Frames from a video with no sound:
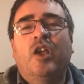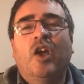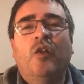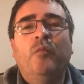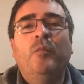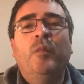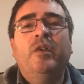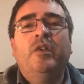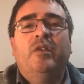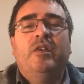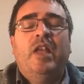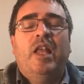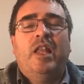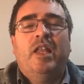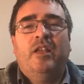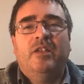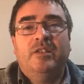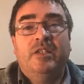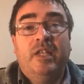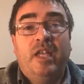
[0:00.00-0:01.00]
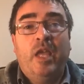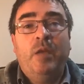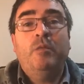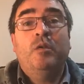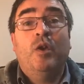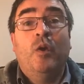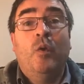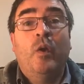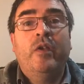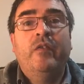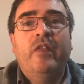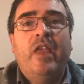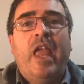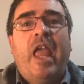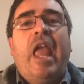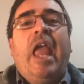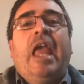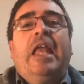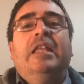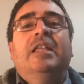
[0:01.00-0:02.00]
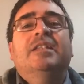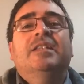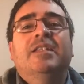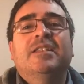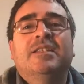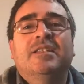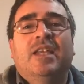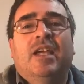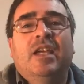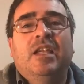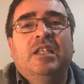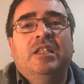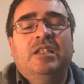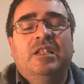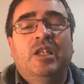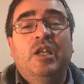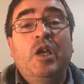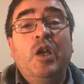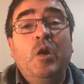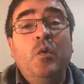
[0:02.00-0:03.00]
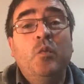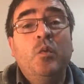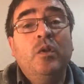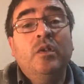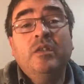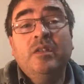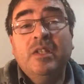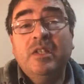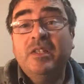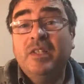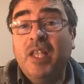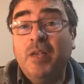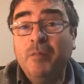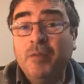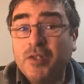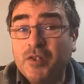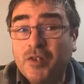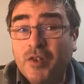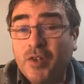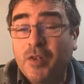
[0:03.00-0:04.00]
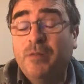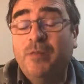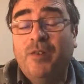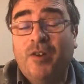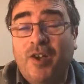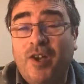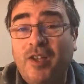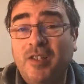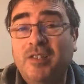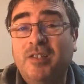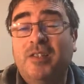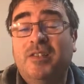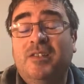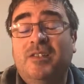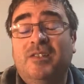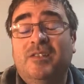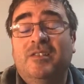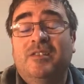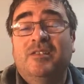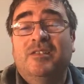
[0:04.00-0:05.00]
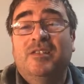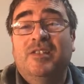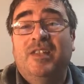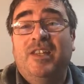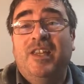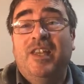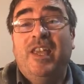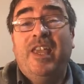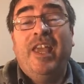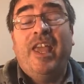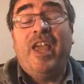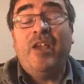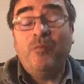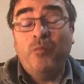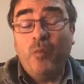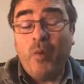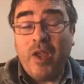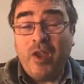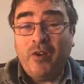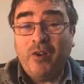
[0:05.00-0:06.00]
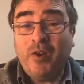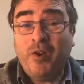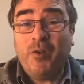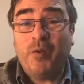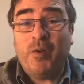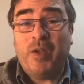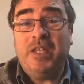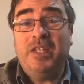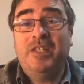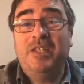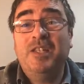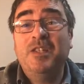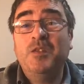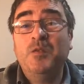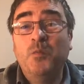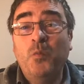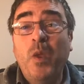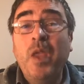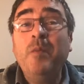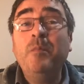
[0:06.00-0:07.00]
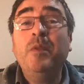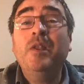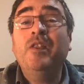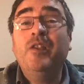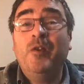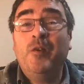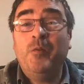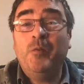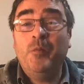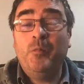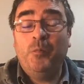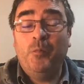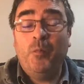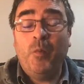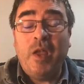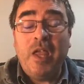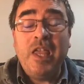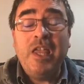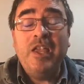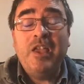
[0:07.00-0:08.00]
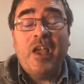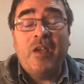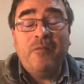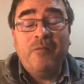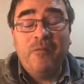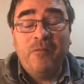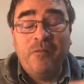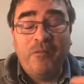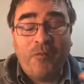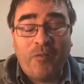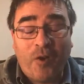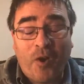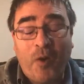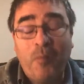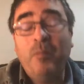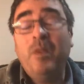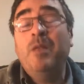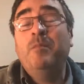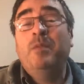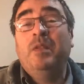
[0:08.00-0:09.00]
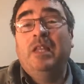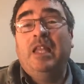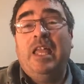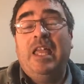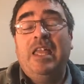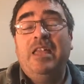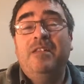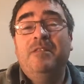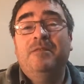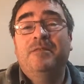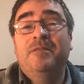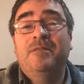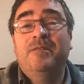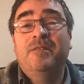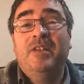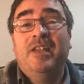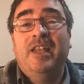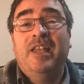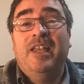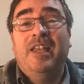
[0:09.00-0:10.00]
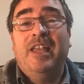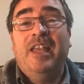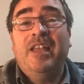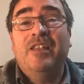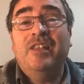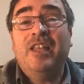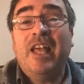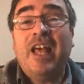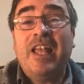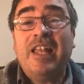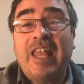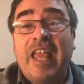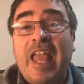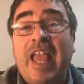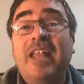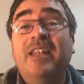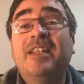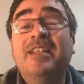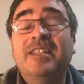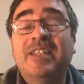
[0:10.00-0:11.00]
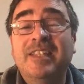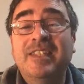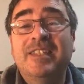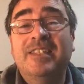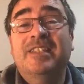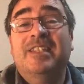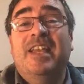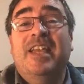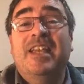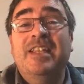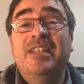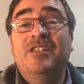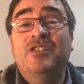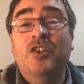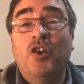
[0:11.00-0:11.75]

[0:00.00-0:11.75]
Yet the government are telling us to keep going, the end is in sight. Well, the same is true for us. If we are Christians, we firmly believe that an end is in